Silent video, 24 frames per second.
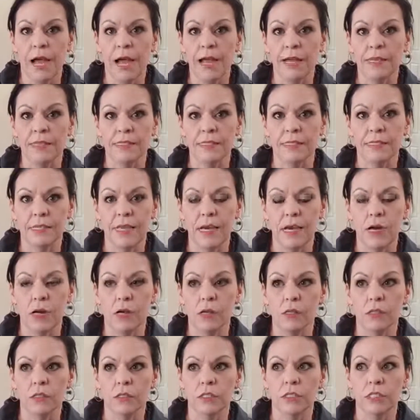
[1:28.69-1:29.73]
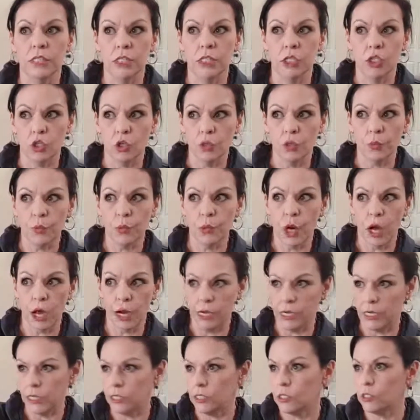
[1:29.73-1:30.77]
I sell digital
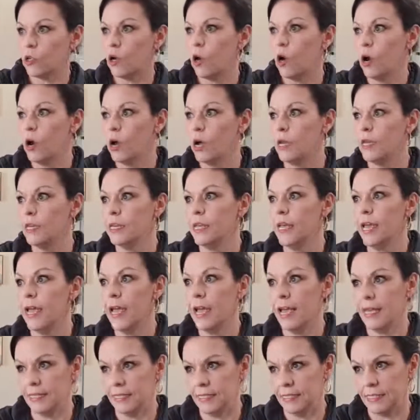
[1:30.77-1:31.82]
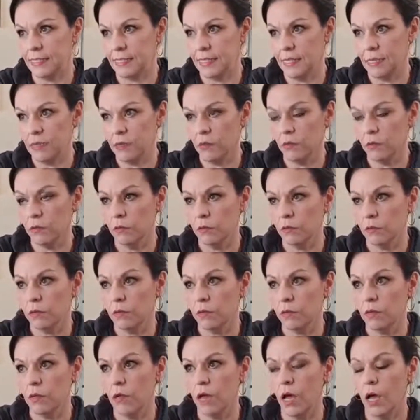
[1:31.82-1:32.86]
products on Etsy.
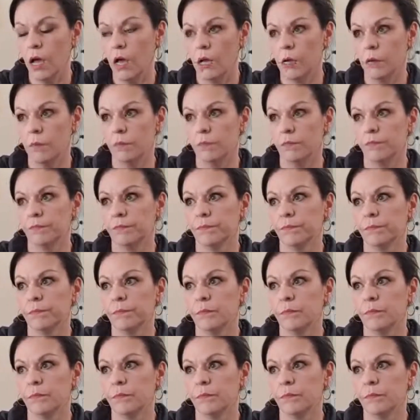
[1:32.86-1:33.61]
And